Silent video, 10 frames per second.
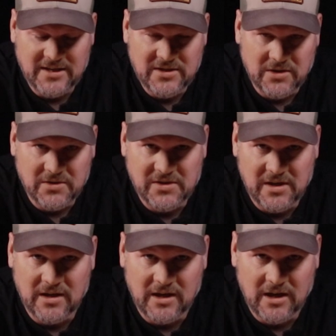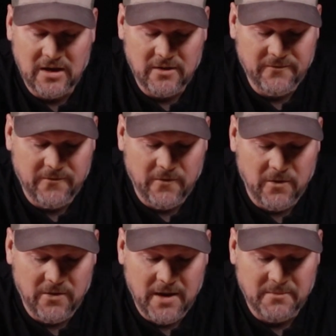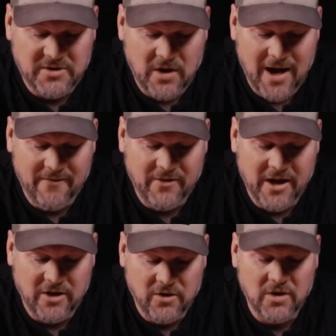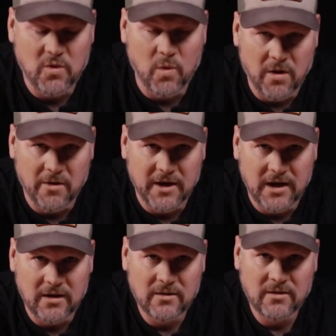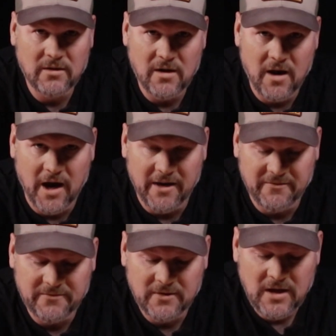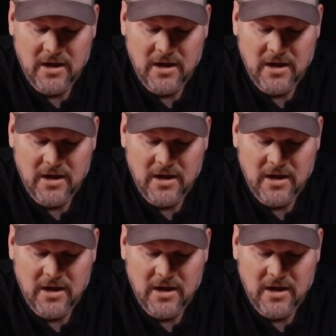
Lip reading: still see a need for them to have a good quality knife.